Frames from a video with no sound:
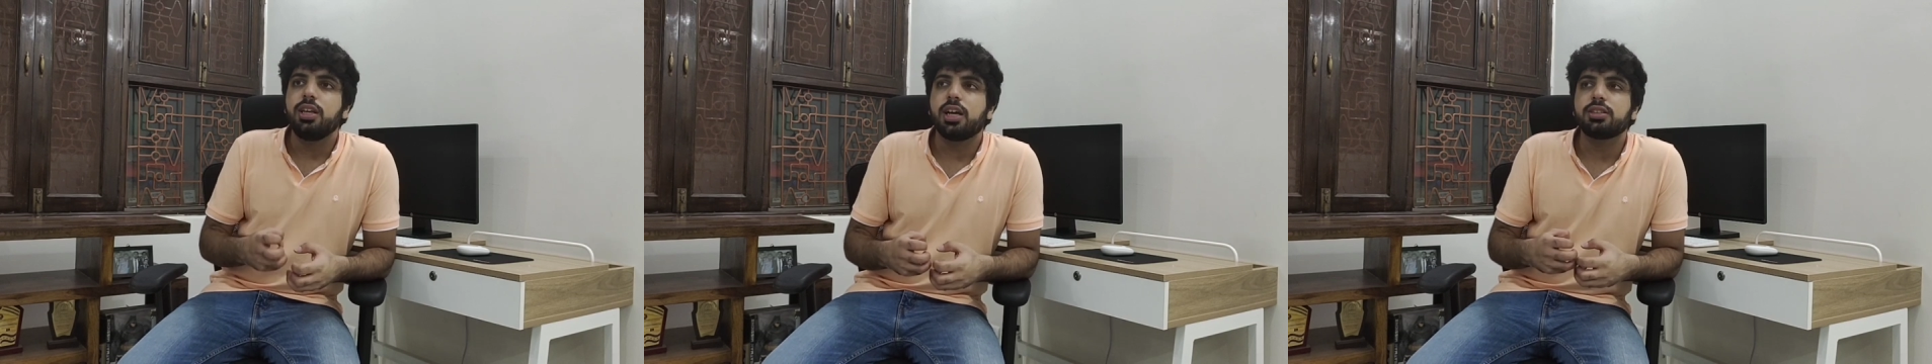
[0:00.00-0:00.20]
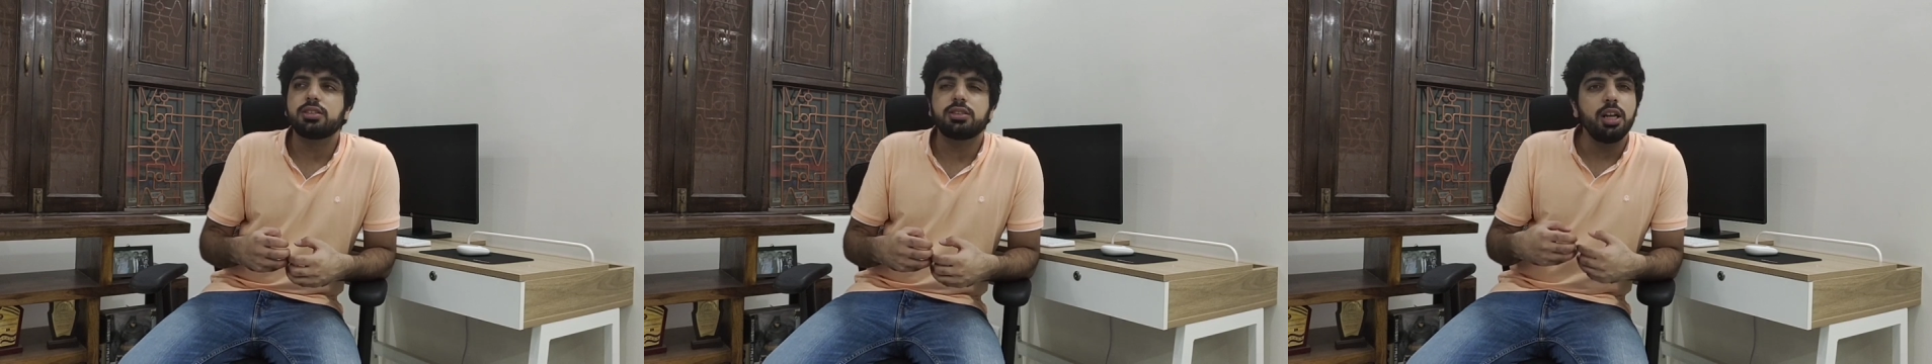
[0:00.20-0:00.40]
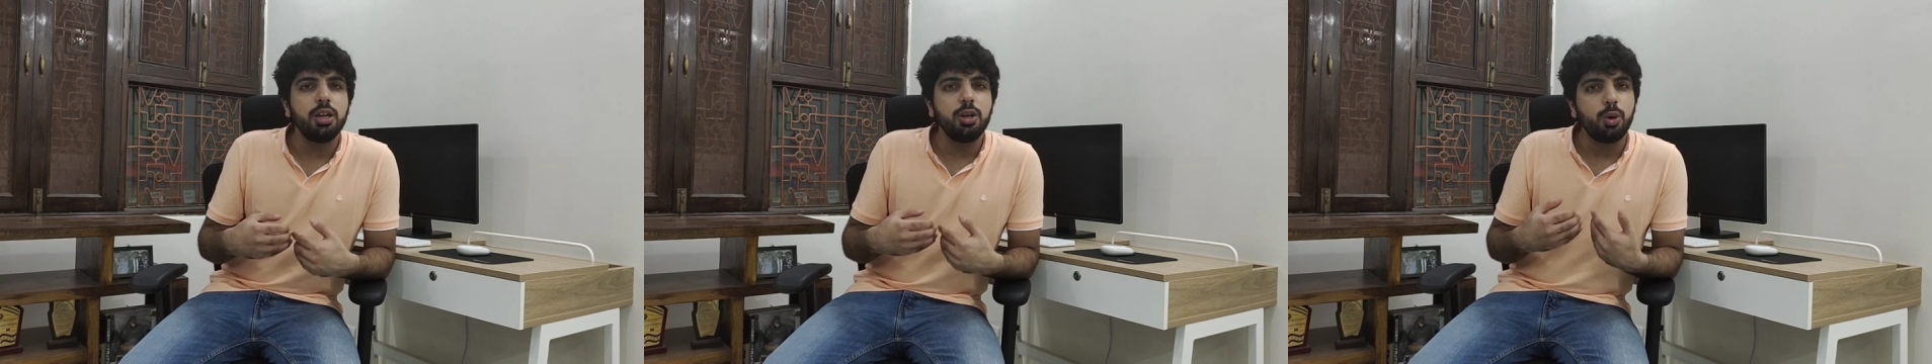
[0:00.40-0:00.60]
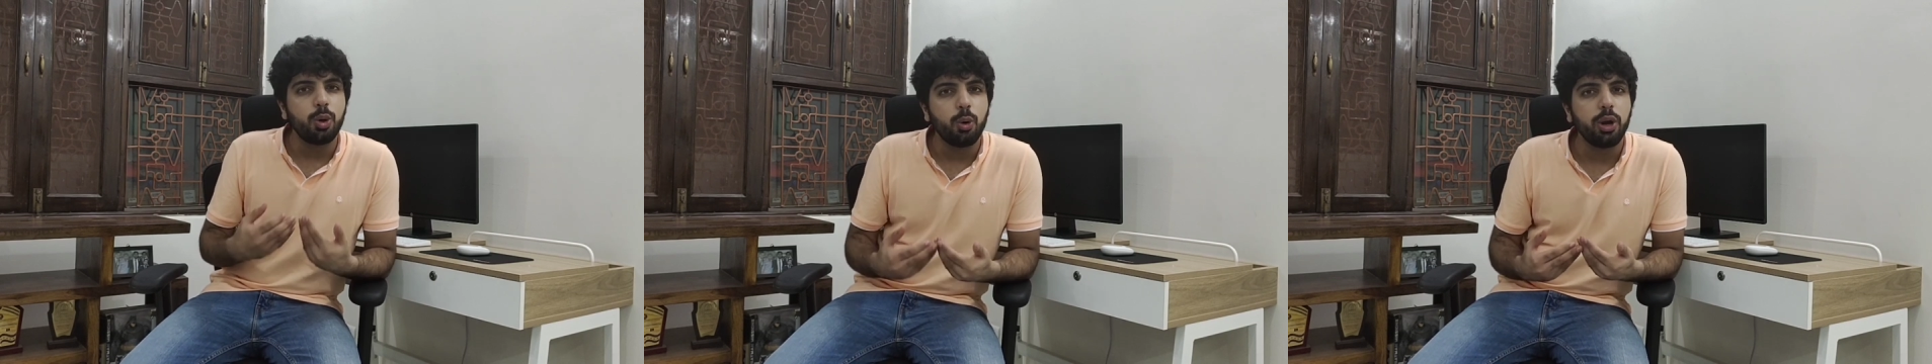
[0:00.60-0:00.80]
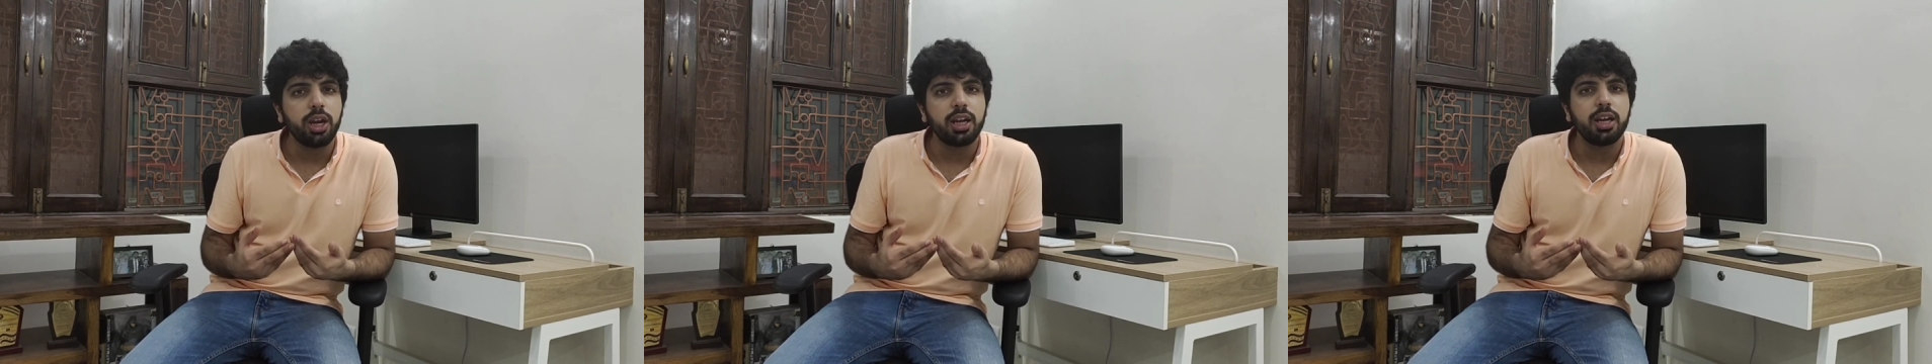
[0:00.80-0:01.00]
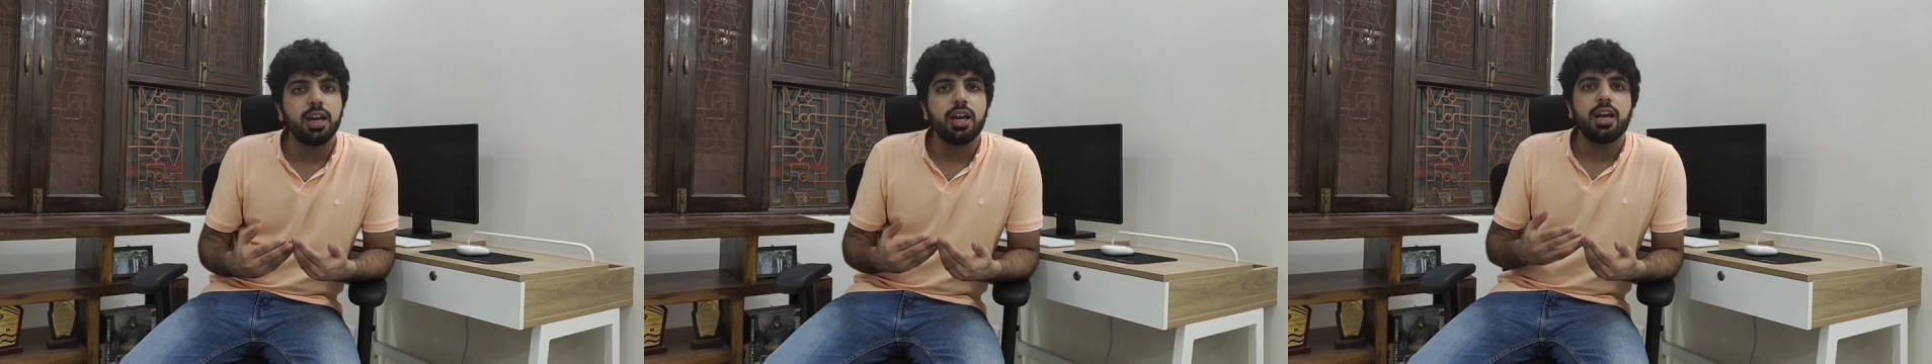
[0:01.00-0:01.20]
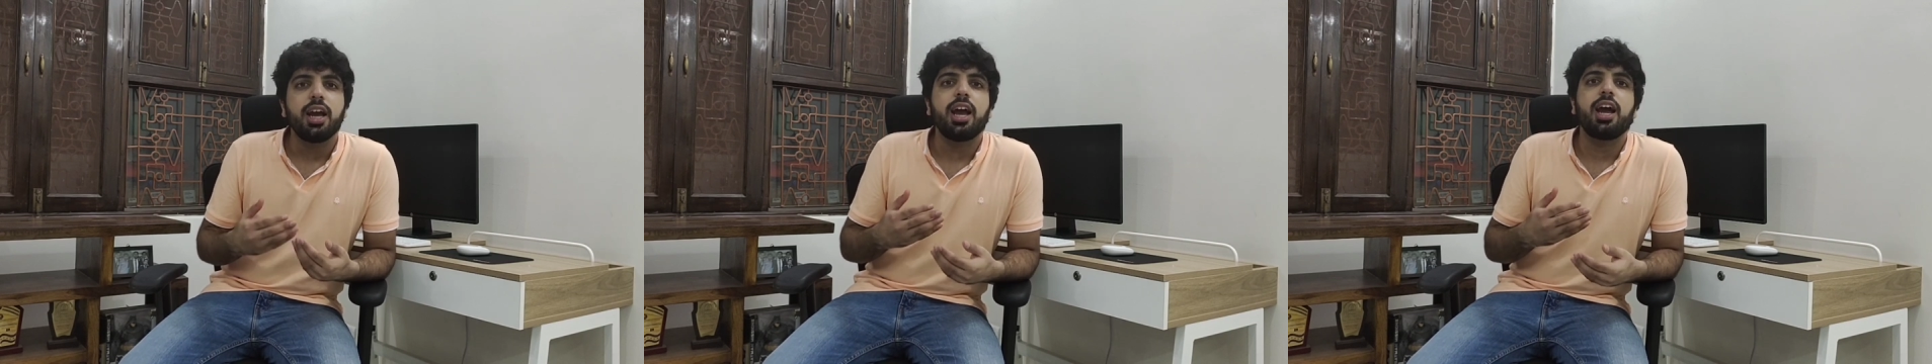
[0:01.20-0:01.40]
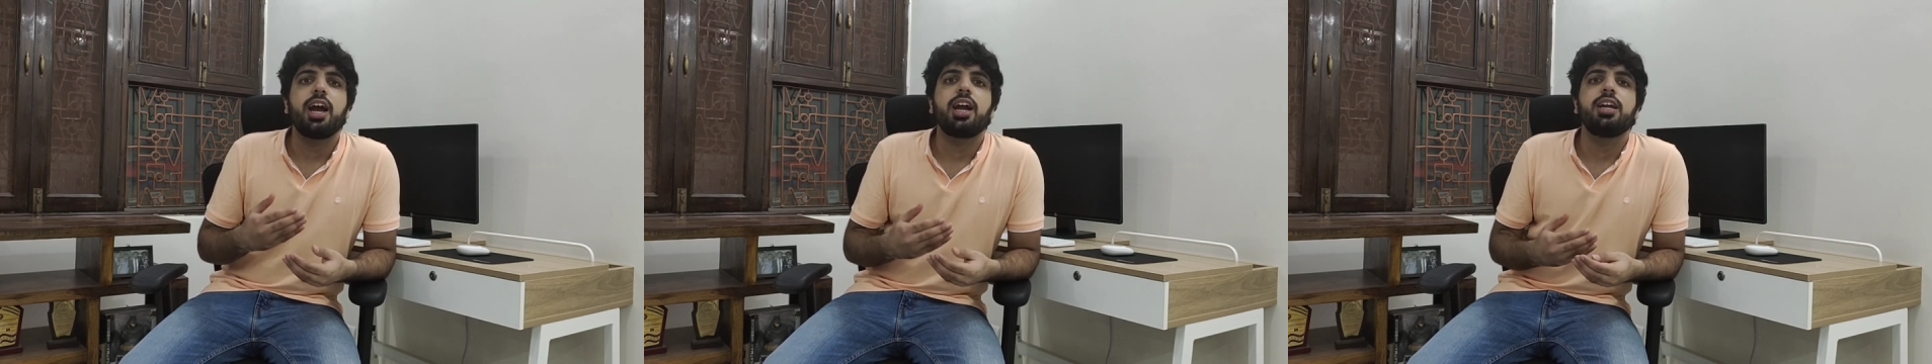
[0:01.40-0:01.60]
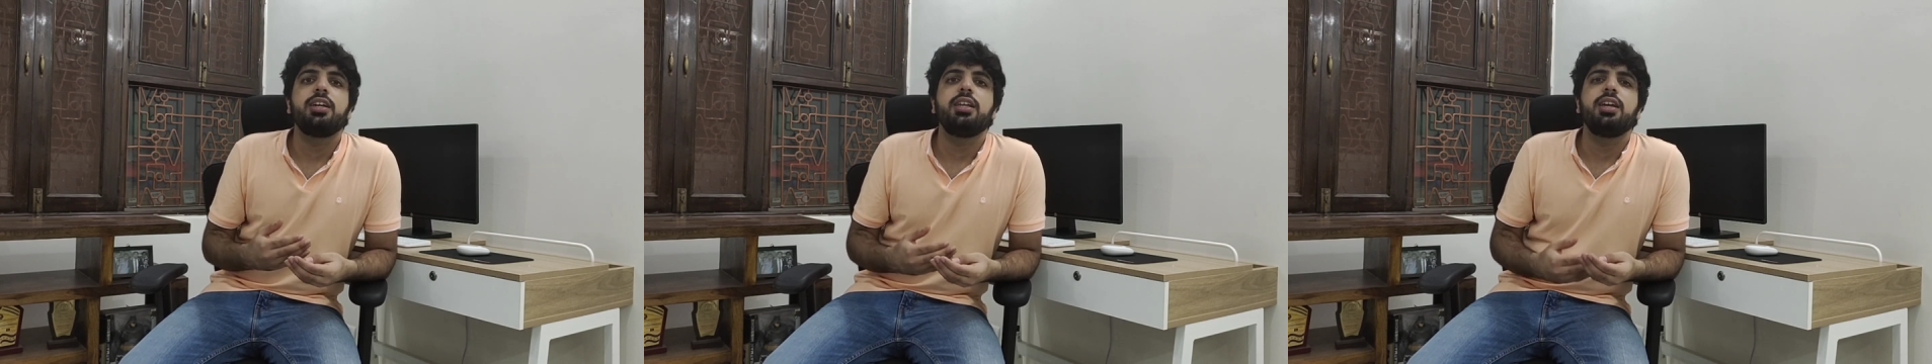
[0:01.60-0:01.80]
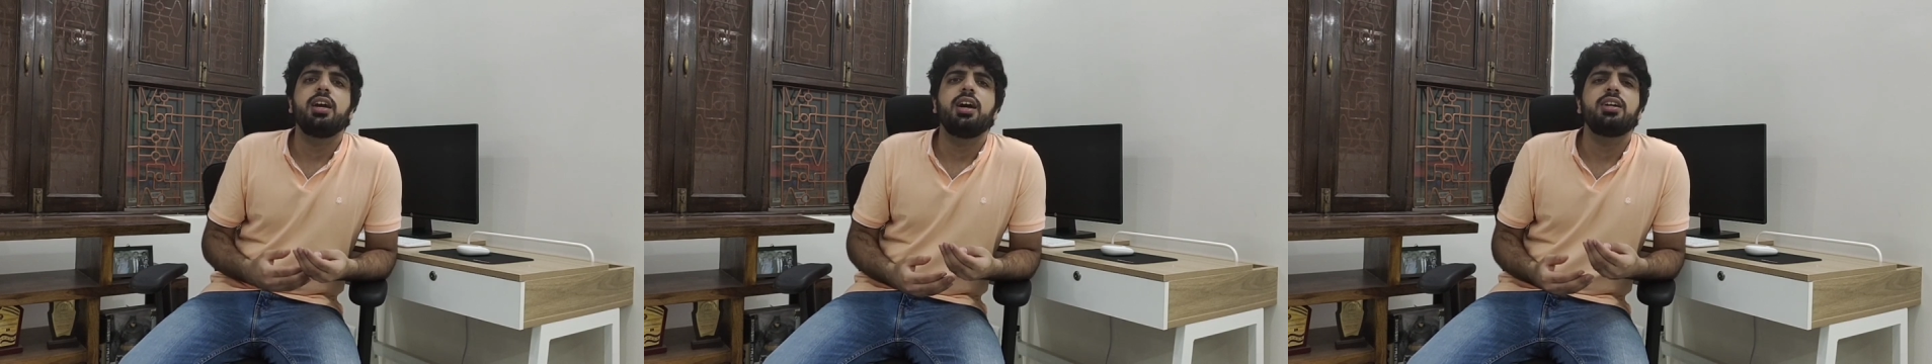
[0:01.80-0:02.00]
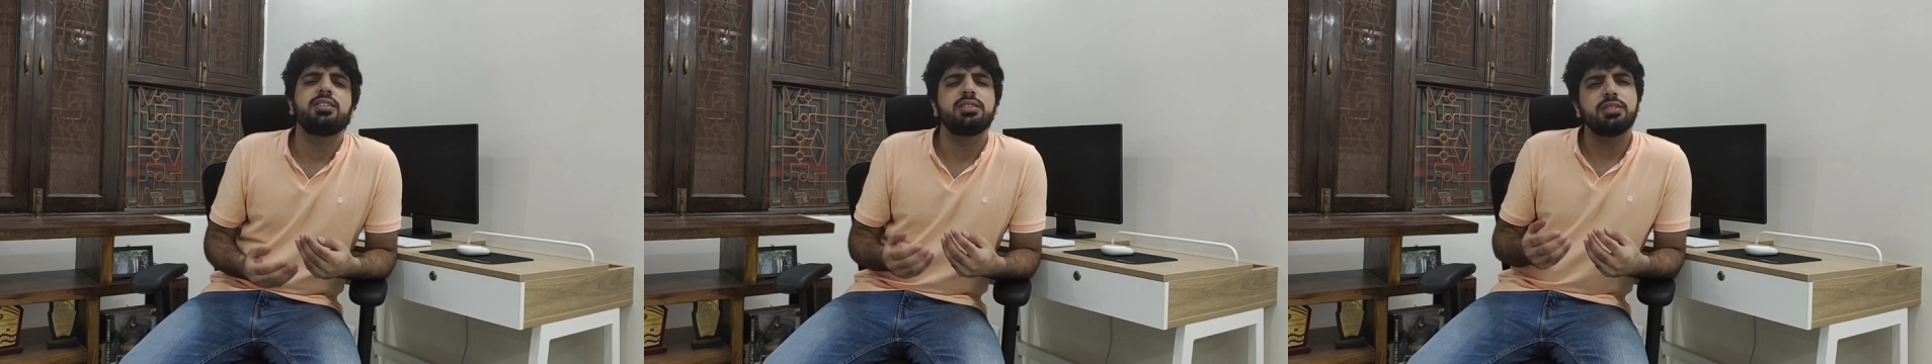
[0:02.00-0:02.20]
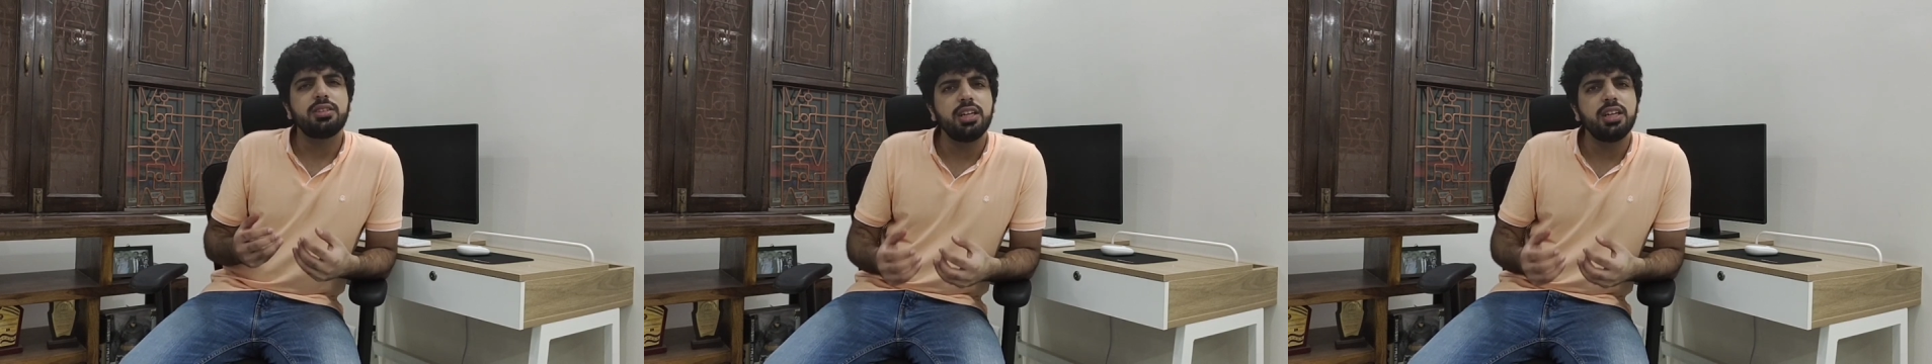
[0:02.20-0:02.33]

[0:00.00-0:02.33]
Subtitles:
They are still growing, and they are